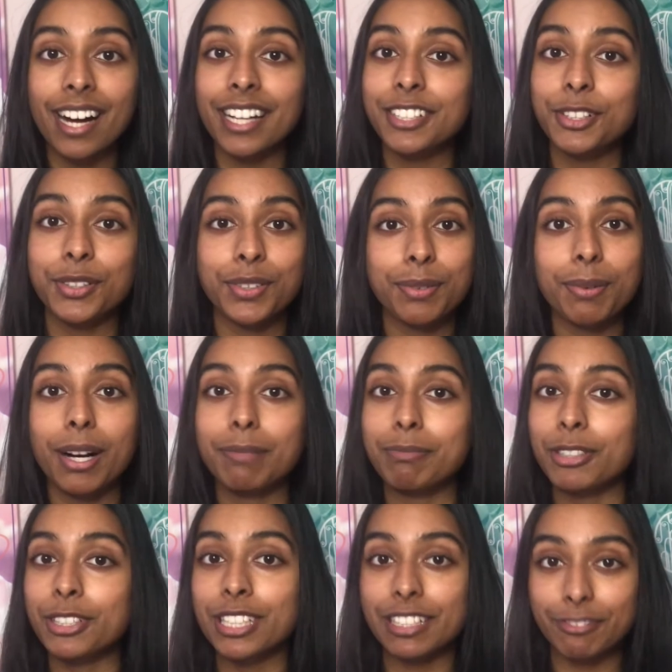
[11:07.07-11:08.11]
I don't know what
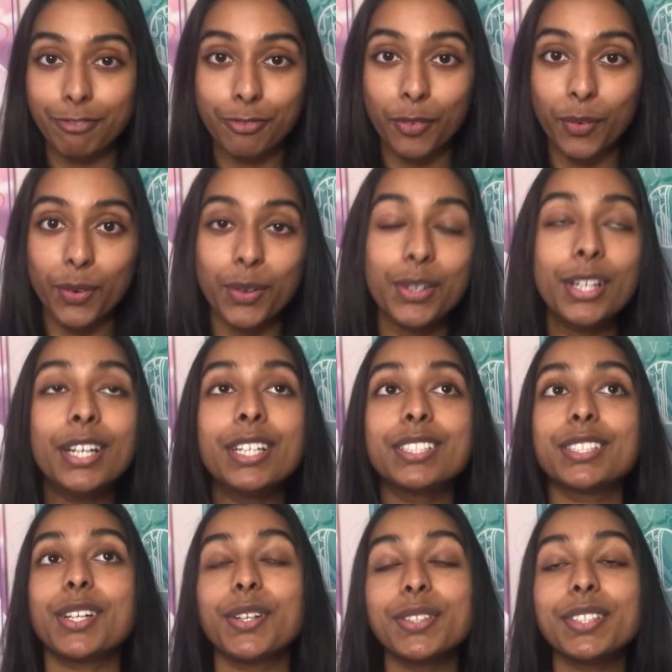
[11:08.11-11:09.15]
I'm looking for.
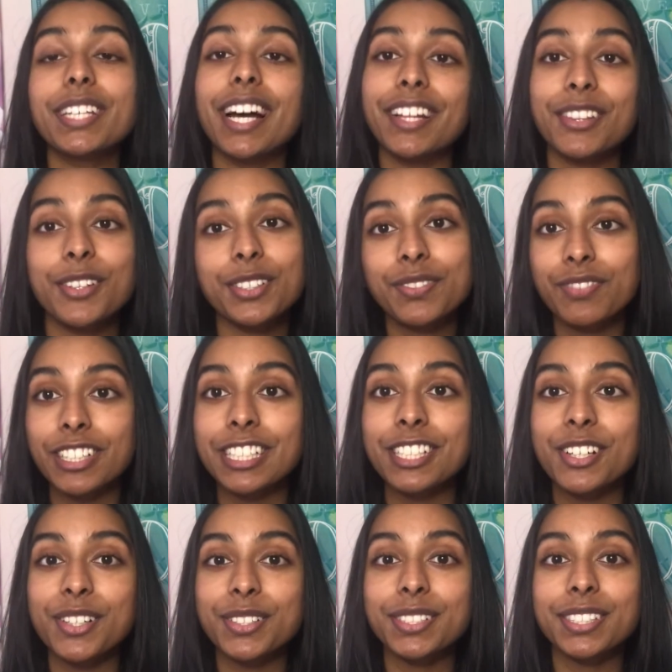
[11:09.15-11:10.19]
So yeah, those
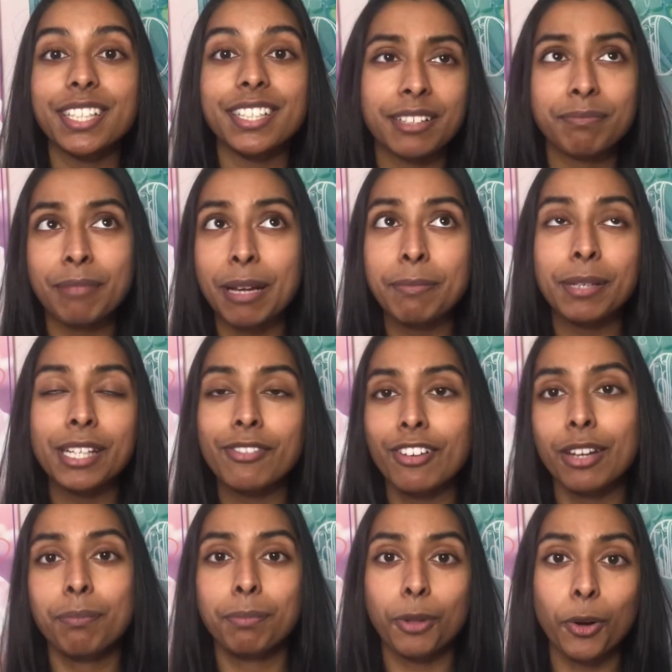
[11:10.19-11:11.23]
videos and maybe
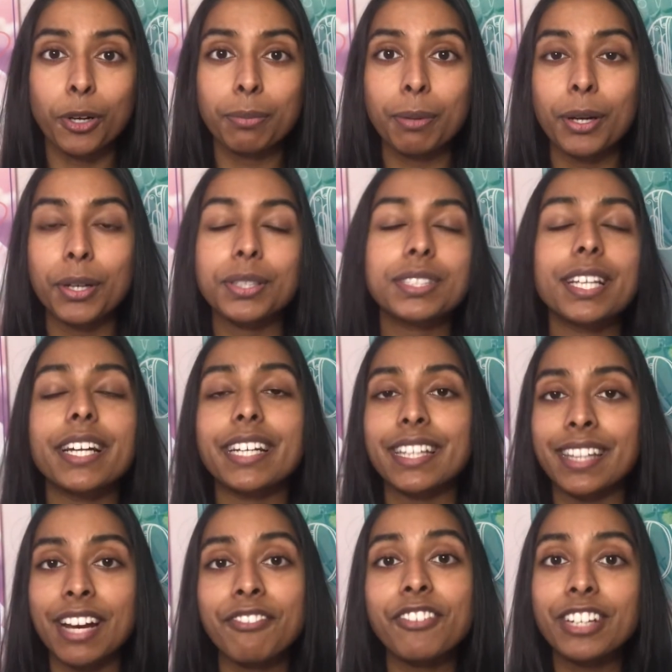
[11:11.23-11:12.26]
even a blog post, like
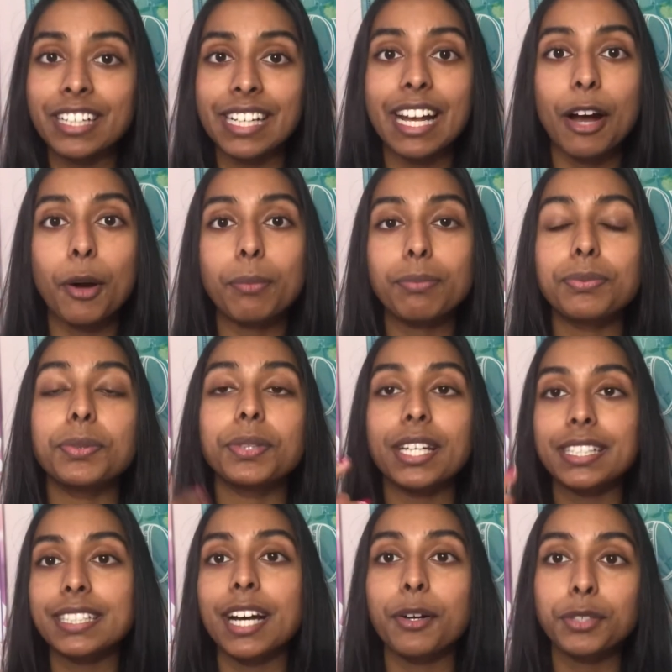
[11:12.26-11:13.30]
they're really helpful.
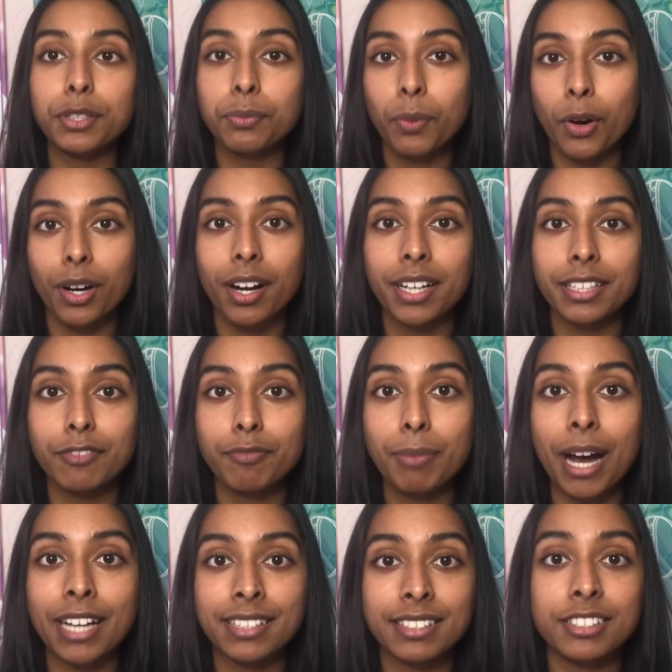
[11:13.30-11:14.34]
They tell you what kind of
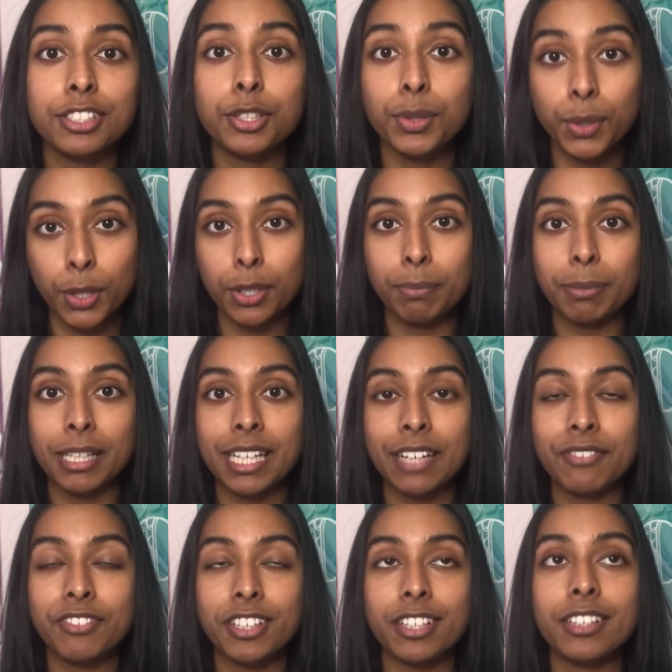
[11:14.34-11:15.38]
patterns you could be
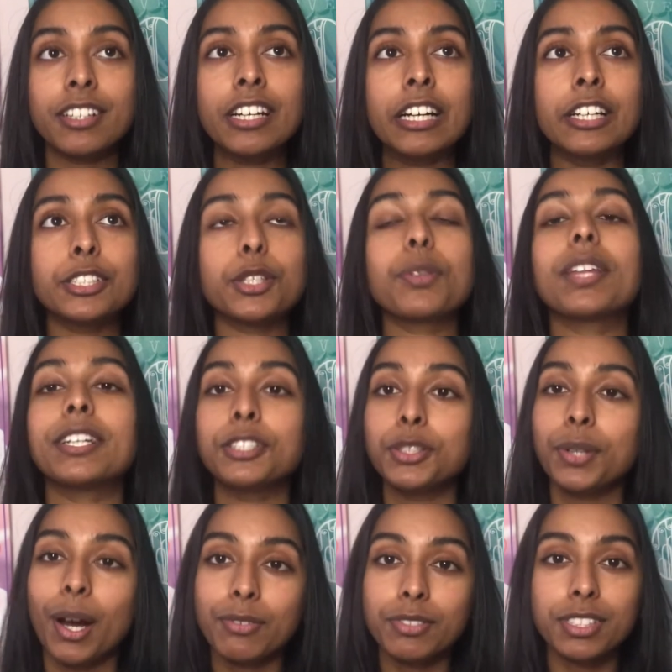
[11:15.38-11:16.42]
given. So then
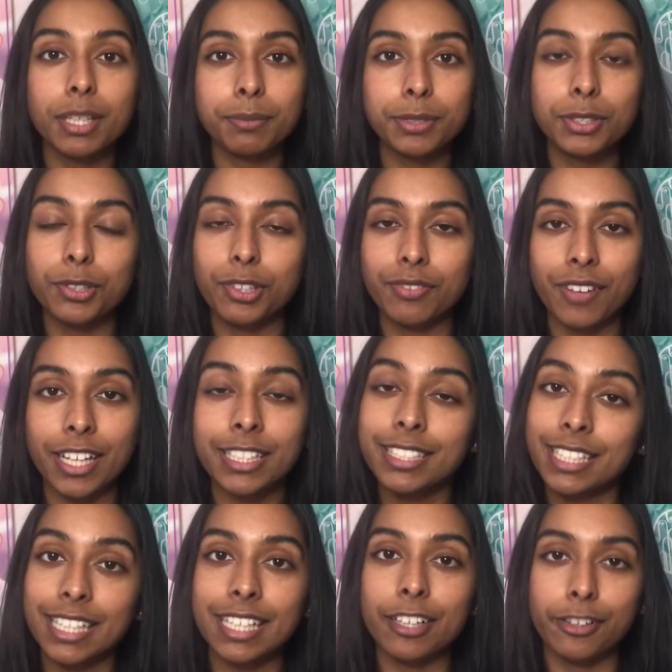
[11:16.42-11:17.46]
you have some sort of
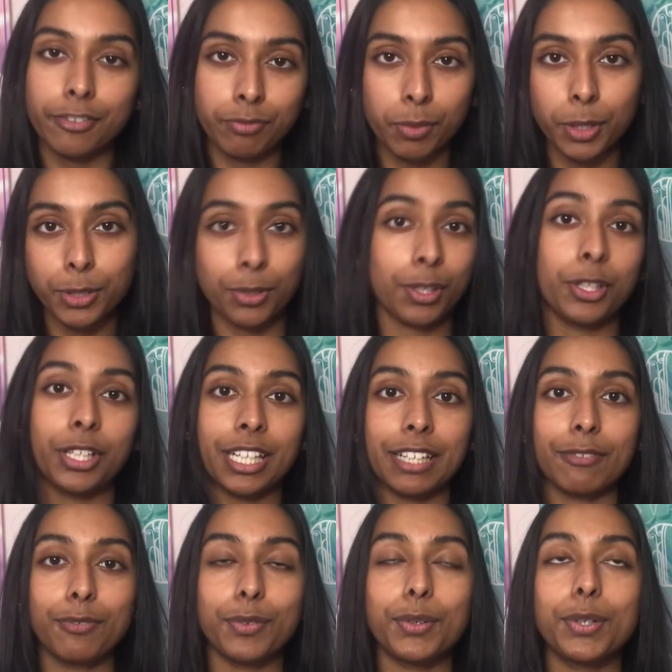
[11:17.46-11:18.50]
idea of what you're
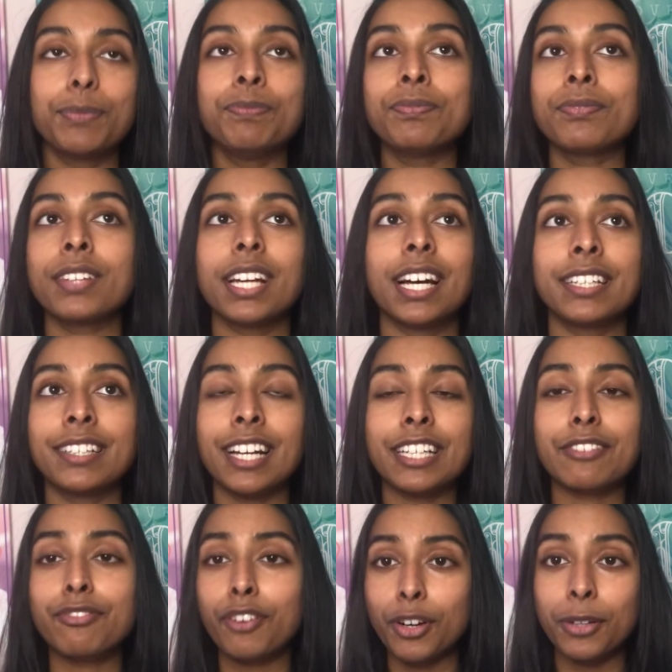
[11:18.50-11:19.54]
looking for. And
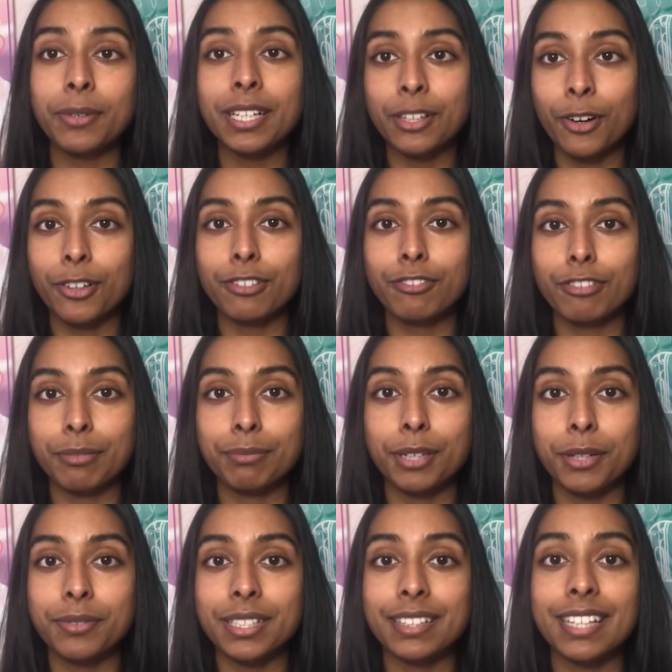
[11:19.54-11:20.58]
like following on from
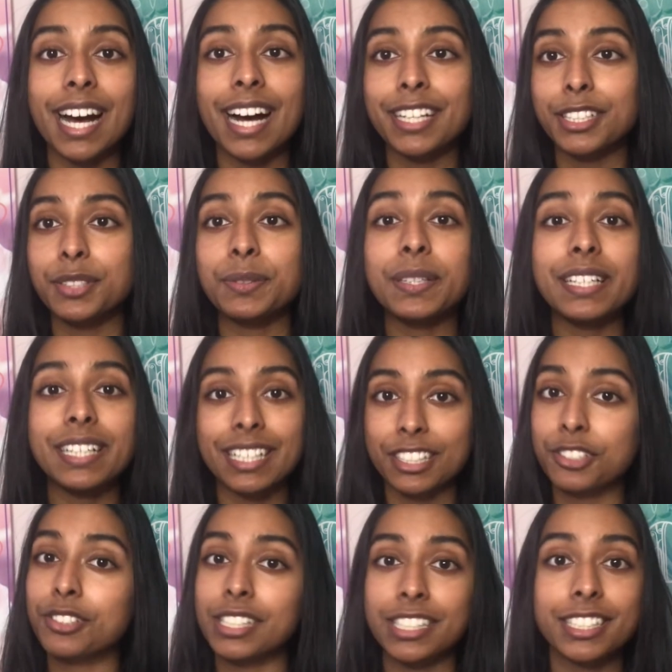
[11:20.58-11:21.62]
knowing that, you
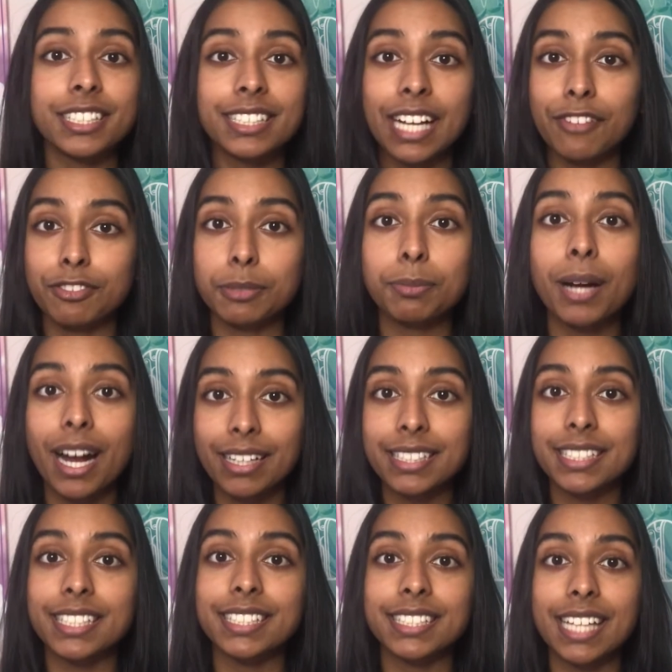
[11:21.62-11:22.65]
literally just have to
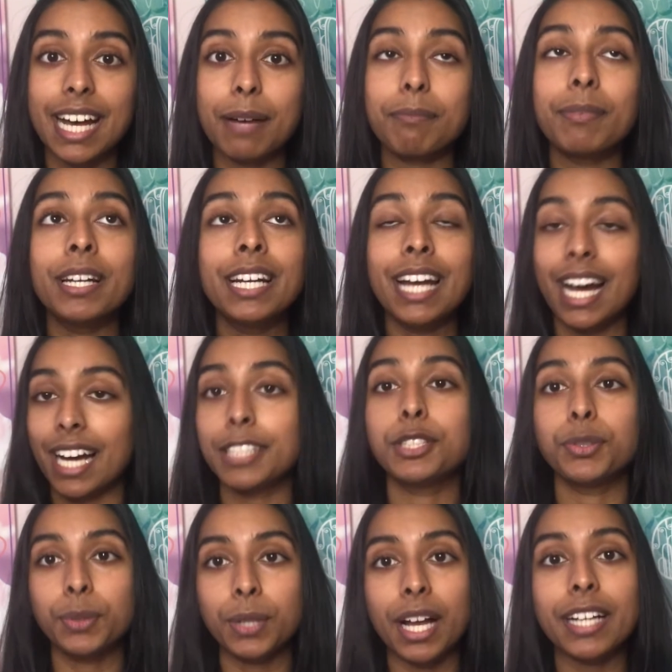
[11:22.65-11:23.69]
practice them and
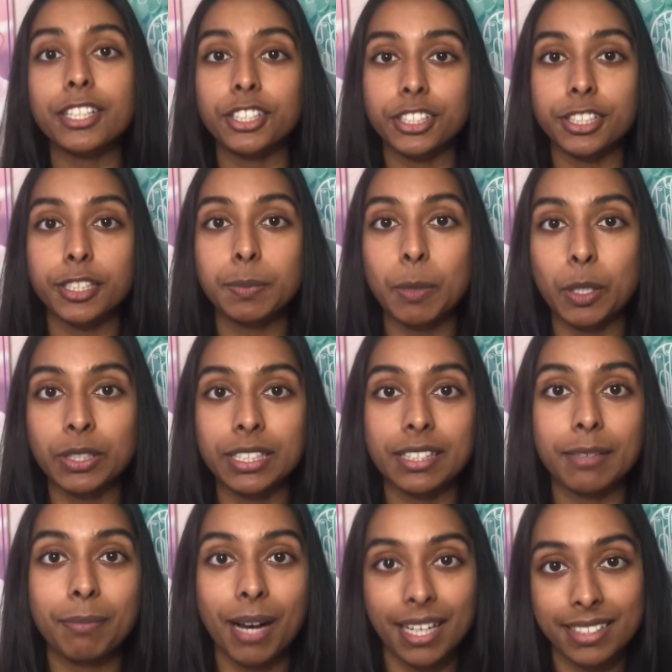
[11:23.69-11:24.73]
you'll get good at spotting
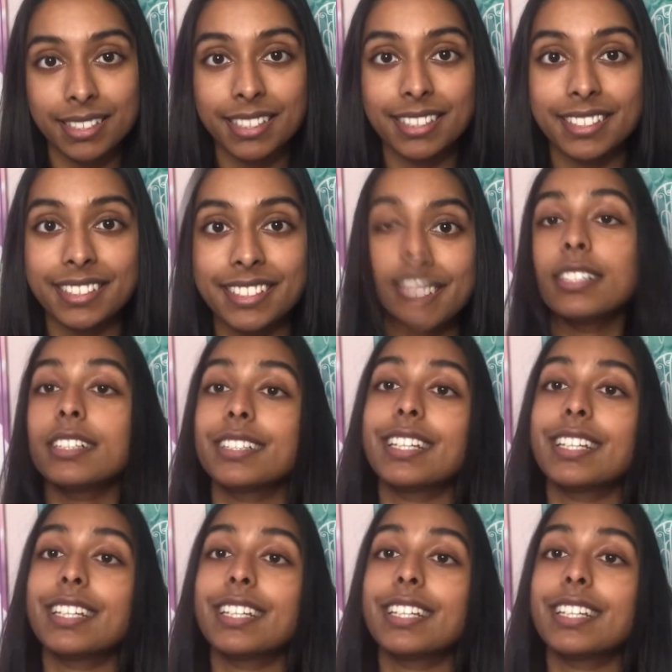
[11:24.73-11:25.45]
the patterns.